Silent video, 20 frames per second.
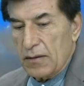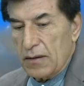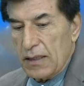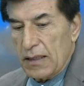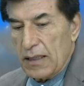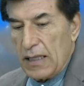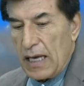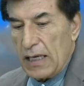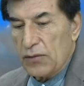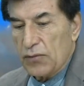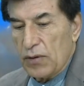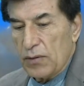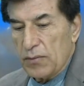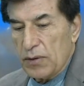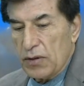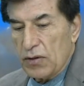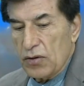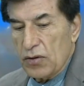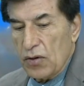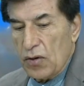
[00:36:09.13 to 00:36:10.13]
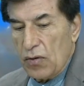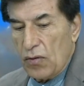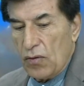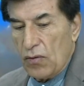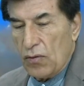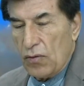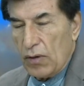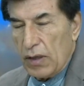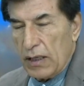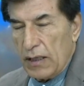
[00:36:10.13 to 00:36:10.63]
that will be
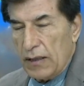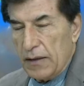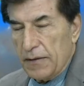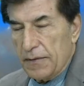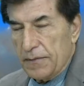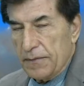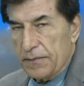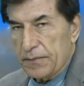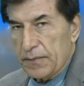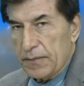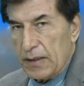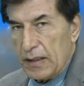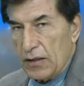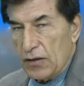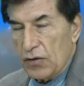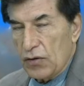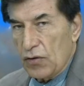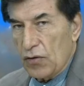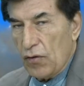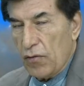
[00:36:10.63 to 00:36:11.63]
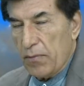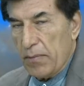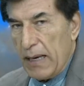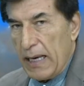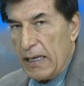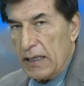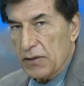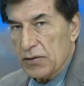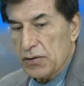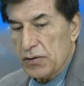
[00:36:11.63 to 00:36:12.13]
no, um, no
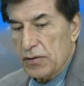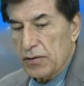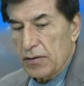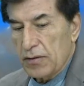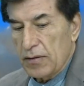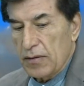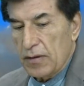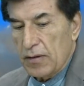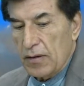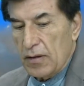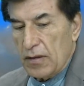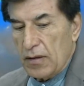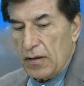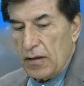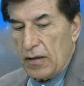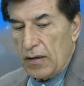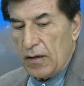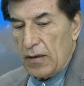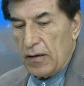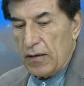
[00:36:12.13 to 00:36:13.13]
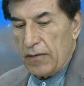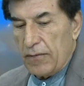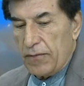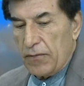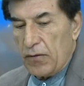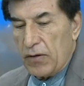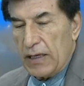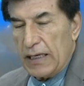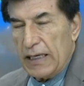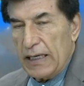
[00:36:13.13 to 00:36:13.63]
match uh,
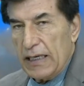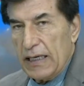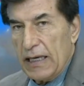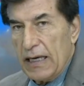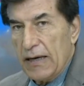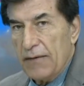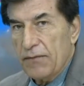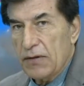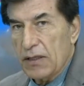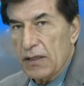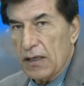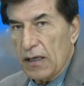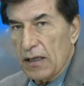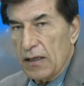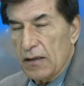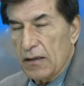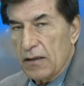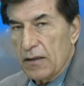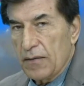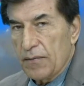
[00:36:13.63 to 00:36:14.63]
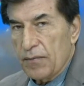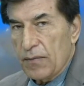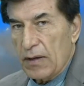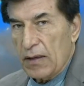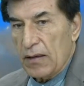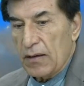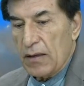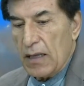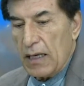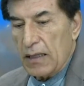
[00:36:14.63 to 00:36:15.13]
for a heavy gun
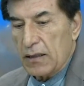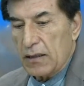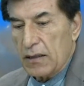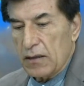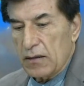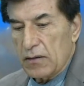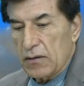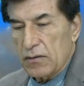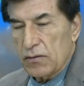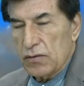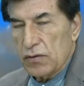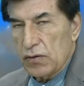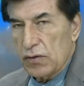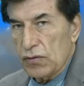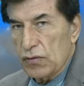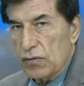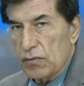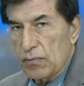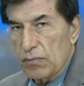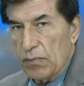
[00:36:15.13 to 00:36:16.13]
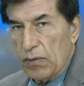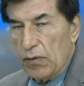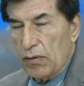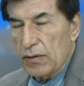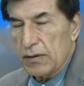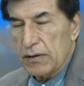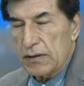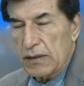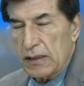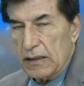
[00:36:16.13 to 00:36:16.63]
that can shoot
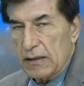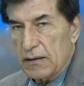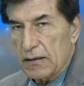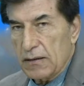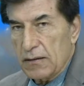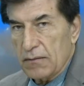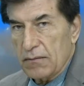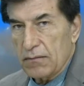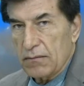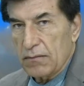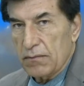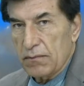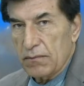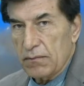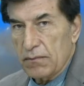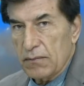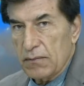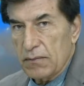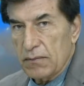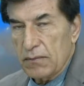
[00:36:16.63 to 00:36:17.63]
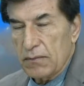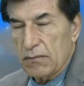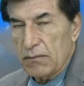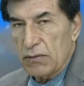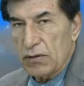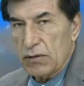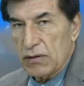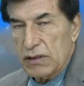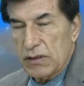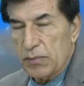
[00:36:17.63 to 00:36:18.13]
bullets at, uh,
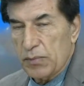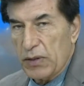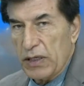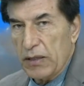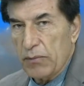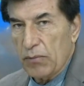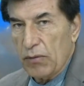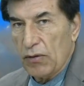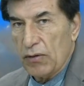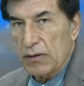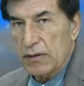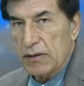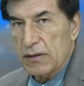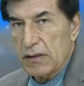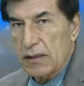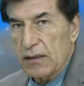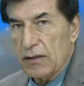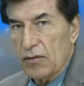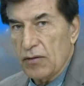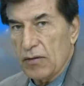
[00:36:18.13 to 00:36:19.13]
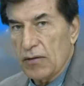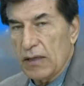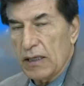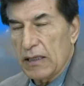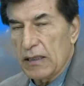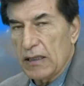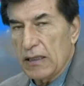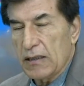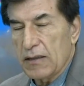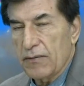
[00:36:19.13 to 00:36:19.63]
spray bullets, you know,
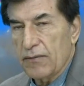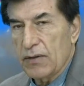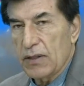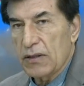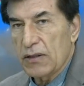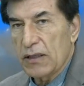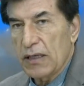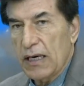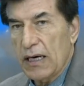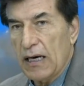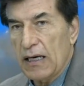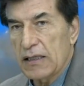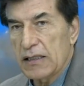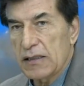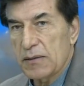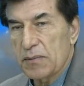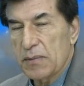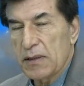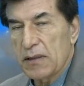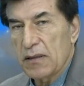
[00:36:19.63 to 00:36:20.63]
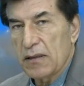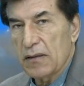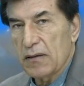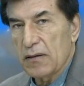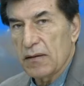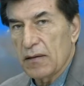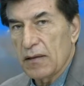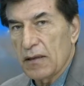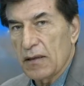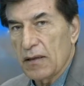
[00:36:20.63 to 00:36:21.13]
at, at, a very high speed
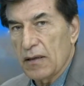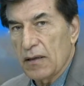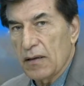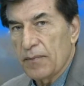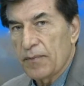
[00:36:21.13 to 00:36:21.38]
and, uh,